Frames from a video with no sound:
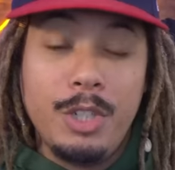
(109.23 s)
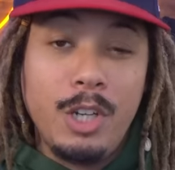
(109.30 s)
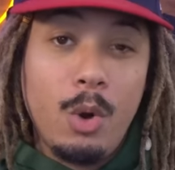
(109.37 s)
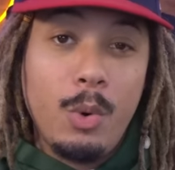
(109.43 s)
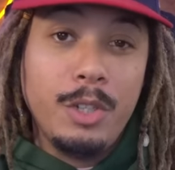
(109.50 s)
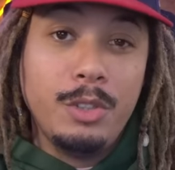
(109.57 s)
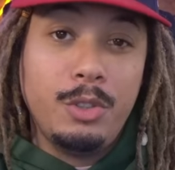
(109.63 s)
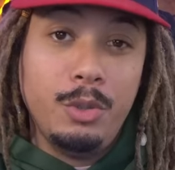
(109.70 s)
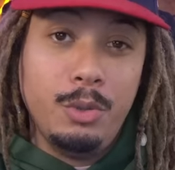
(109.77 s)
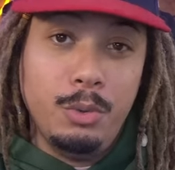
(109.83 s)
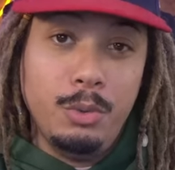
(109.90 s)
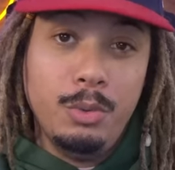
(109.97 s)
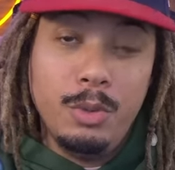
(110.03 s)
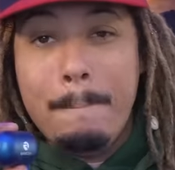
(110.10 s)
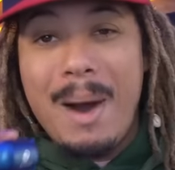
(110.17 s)
and going
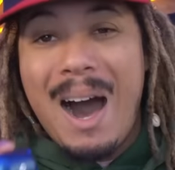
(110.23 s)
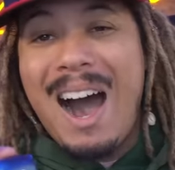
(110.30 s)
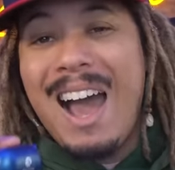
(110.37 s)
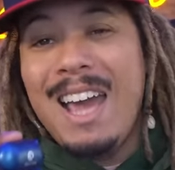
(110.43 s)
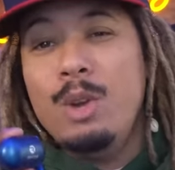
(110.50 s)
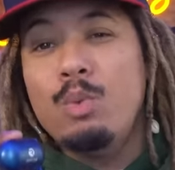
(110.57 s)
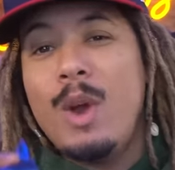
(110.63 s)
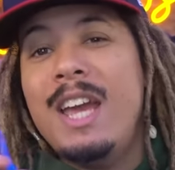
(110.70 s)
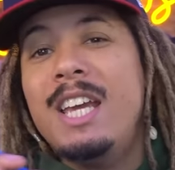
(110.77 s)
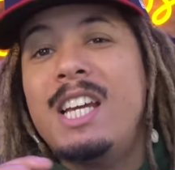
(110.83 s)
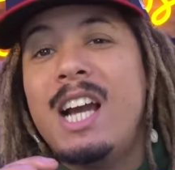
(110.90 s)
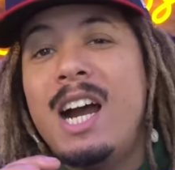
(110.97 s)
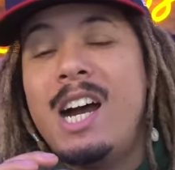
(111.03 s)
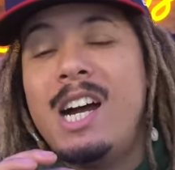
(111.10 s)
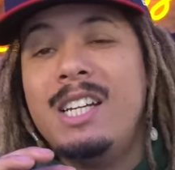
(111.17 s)
to
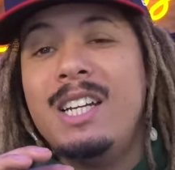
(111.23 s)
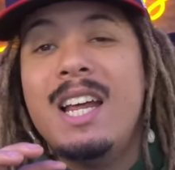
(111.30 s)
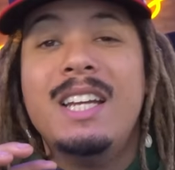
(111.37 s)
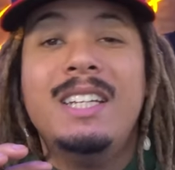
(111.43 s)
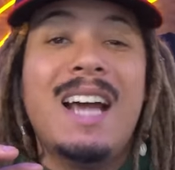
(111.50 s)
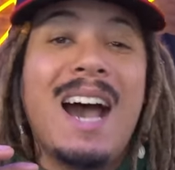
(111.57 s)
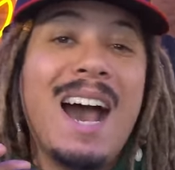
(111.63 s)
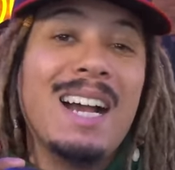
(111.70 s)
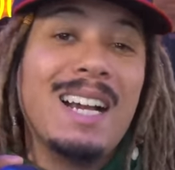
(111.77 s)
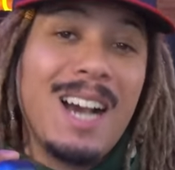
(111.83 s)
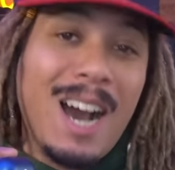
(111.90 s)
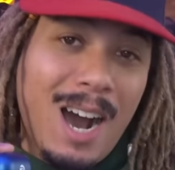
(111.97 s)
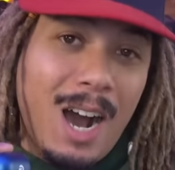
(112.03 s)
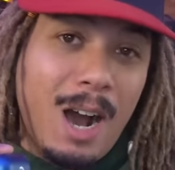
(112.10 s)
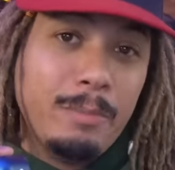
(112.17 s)
buyraycon.com
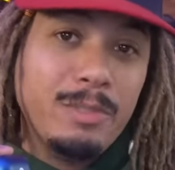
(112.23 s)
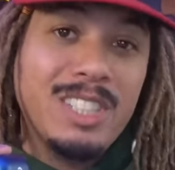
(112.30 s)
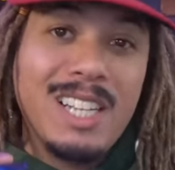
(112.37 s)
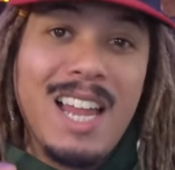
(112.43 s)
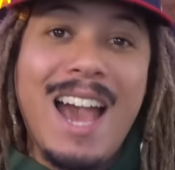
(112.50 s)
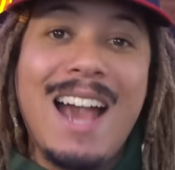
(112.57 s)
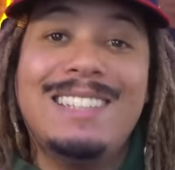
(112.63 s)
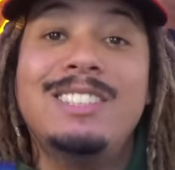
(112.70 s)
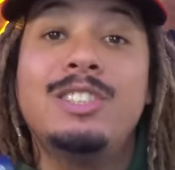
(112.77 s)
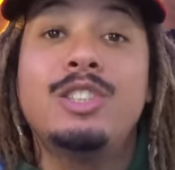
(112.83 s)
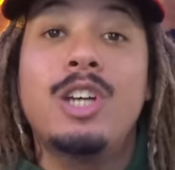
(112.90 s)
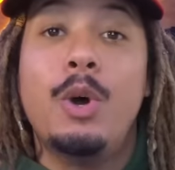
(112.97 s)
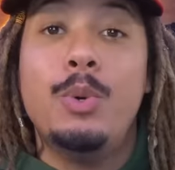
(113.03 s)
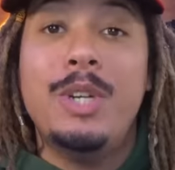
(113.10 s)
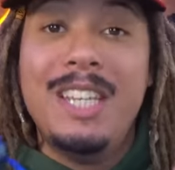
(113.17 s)
slash
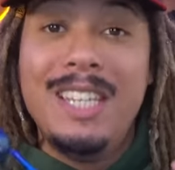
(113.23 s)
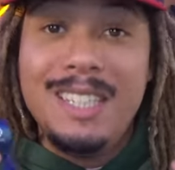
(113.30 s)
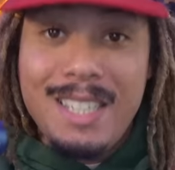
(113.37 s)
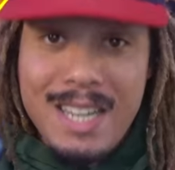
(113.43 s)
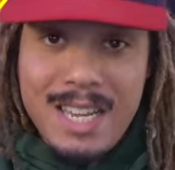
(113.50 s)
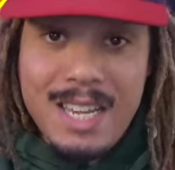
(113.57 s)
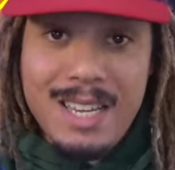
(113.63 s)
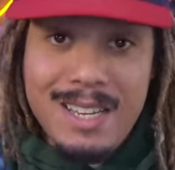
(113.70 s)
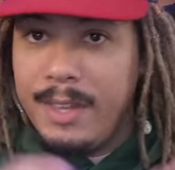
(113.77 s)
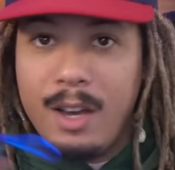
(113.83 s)
Tony D.